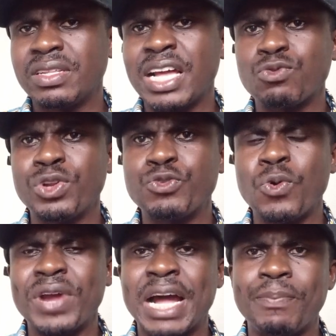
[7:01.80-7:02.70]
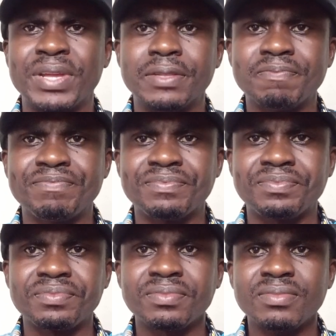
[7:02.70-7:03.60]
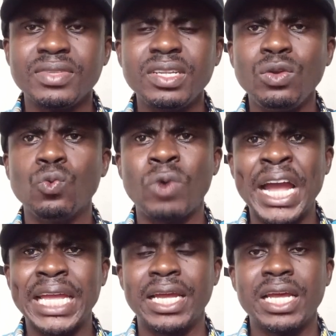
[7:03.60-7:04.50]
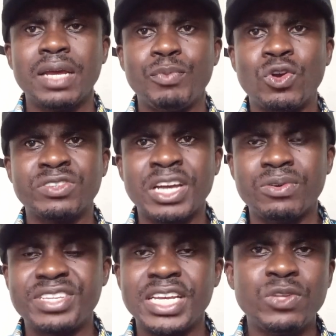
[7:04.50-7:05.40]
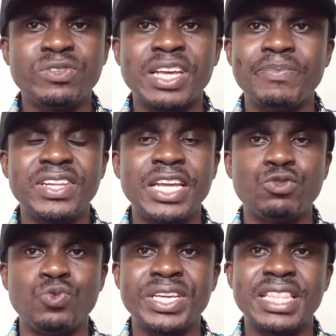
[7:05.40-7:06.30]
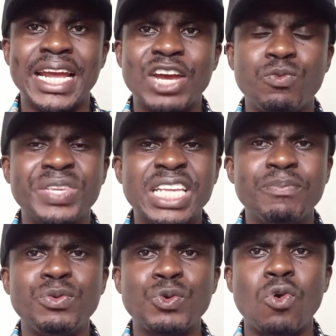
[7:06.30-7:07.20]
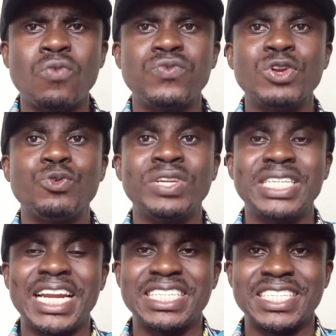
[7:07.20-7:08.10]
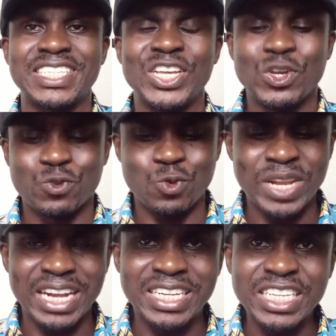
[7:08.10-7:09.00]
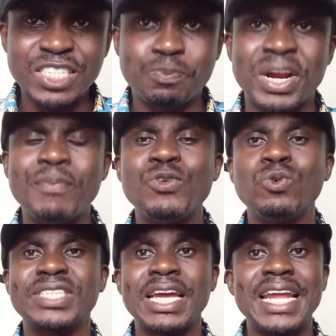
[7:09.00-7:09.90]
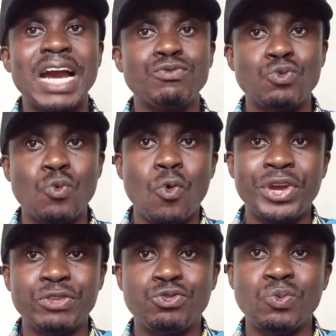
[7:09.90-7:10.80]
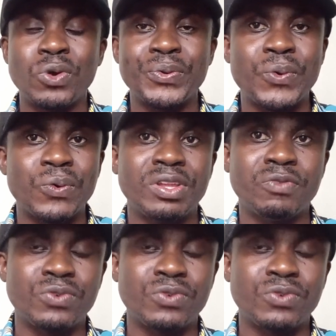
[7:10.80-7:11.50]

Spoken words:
That's what is going to happen. Why? Because I will tell you something next week, that there will be something we call folliculogenesis. So that these primary oocytes, they have to go into what we call